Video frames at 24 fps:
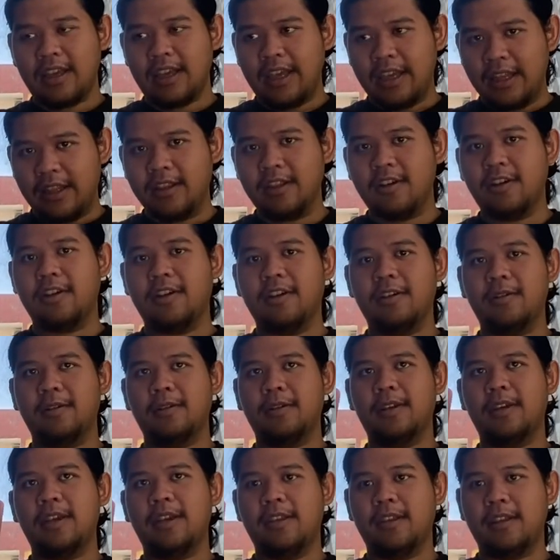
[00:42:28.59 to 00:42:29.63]
In
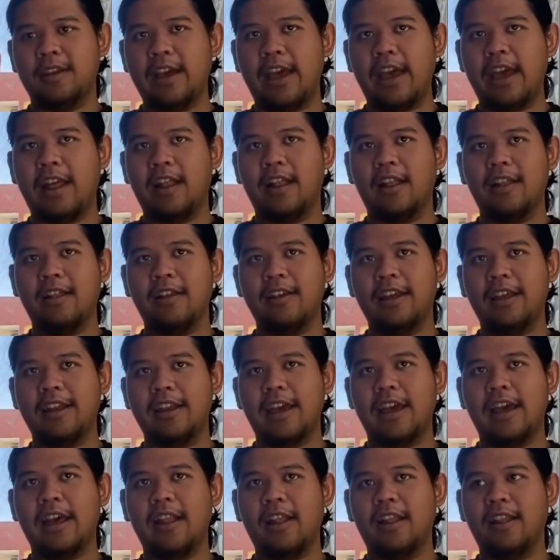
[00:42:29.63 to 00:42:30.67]

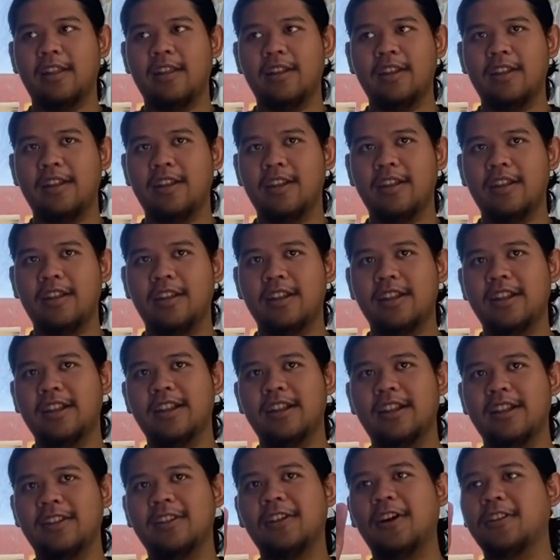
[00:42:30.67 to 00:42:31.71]
hell.
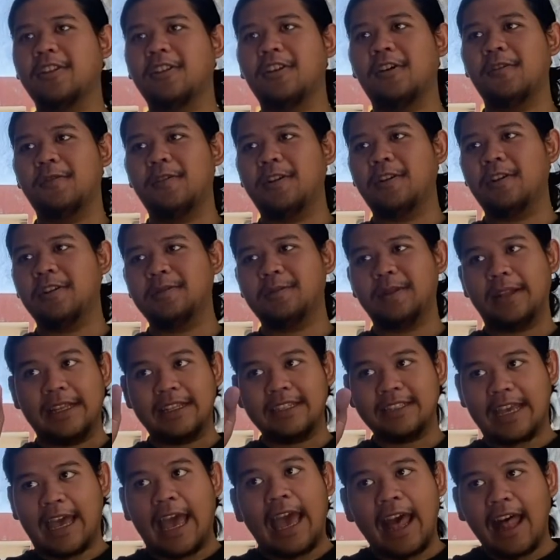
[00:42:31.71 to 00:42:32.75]
Not COVID hospital.
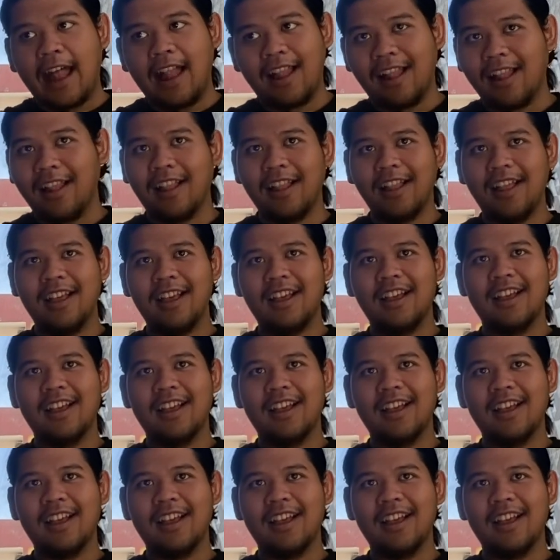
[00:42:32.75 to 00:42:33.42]
It's hell.